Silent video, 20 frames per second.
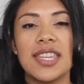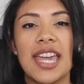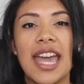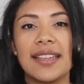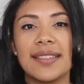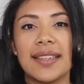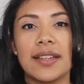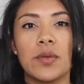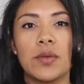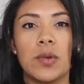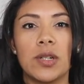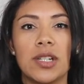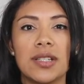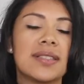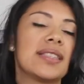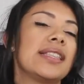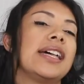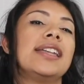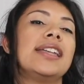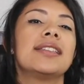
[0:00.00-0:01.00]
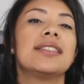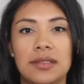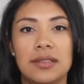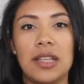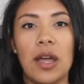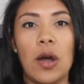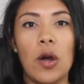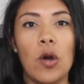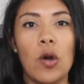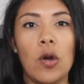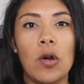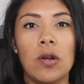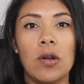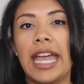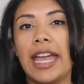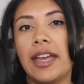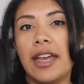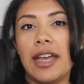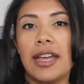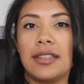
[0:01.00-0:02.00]
tags are words like no
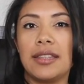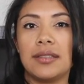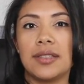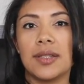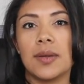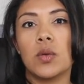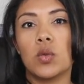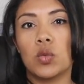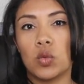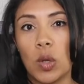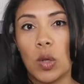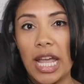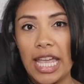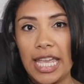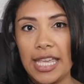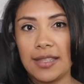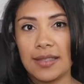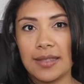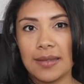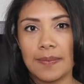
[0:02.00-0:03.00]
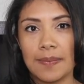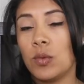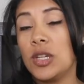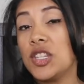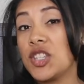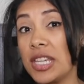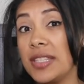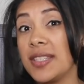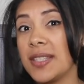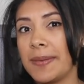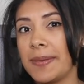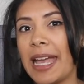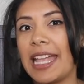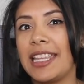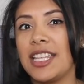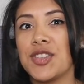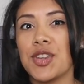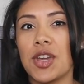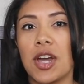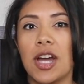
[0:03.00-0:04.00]
and right, which in
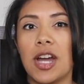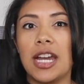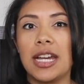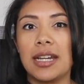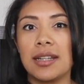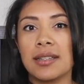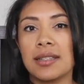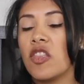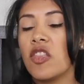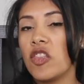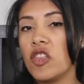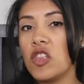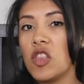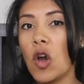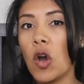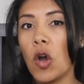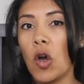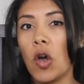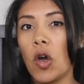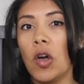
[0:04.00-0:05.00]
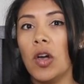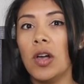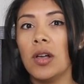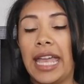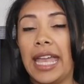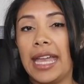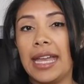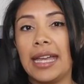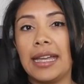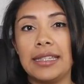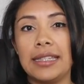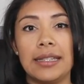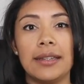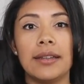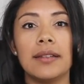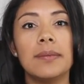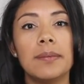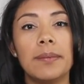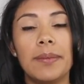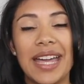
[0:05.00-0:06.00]
Spanish are no and
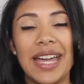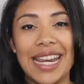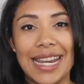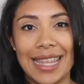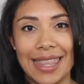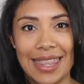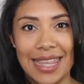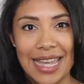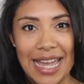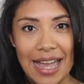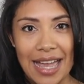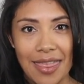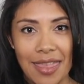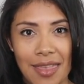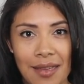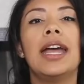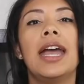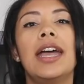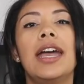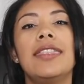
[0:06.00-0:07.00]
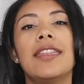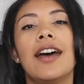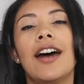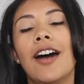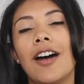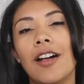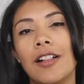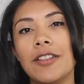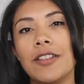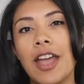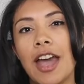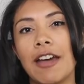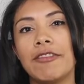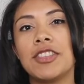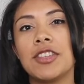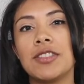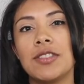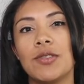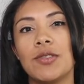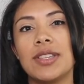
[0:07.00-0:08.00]
verdad. And all you have
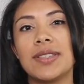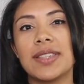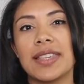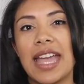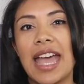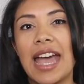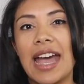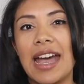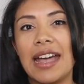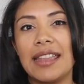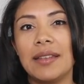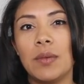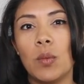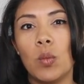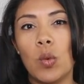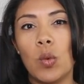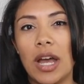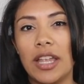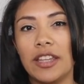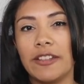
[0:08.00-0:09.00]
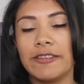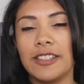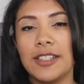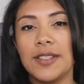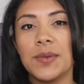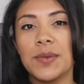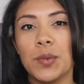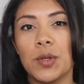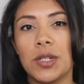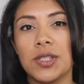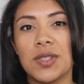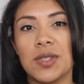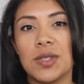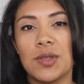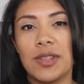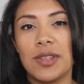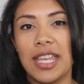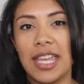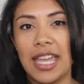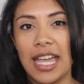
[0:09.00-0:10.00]
to do is add one of these words
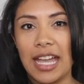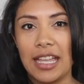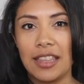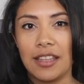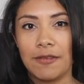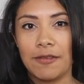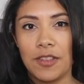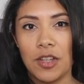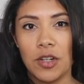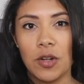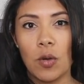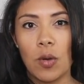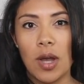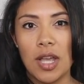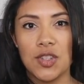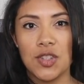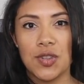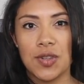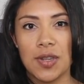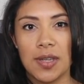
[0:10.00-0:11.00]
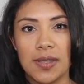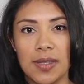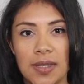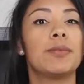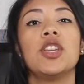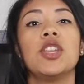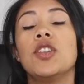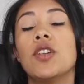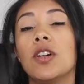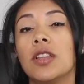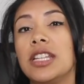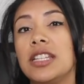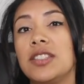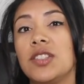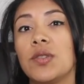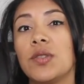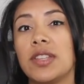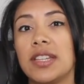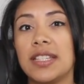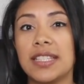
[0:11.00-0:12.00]
to the end of your question, but you only
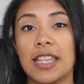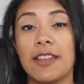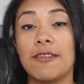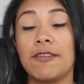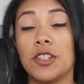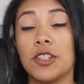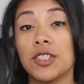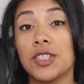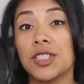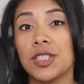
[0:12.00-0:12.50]
do this if you're